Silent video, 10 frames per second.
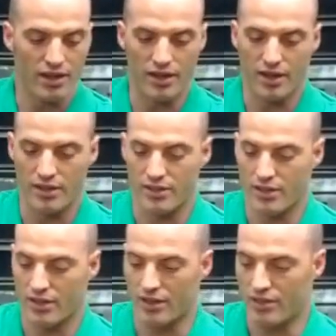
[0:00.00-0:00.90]
and
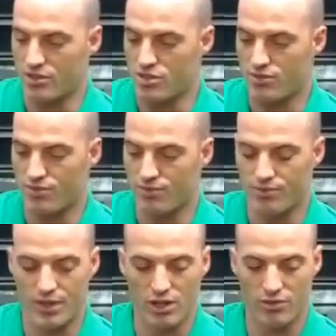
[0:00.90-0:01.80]
just
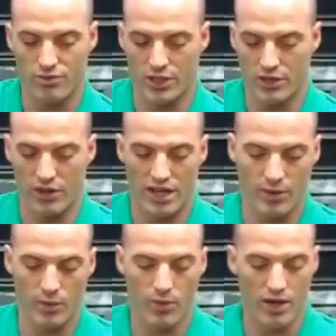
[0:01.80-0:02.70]
figure out how
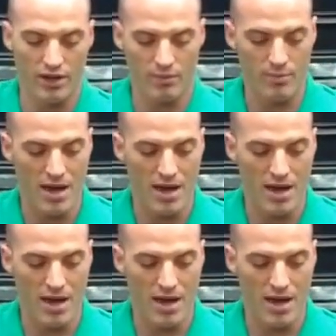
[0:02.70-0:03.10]
I want it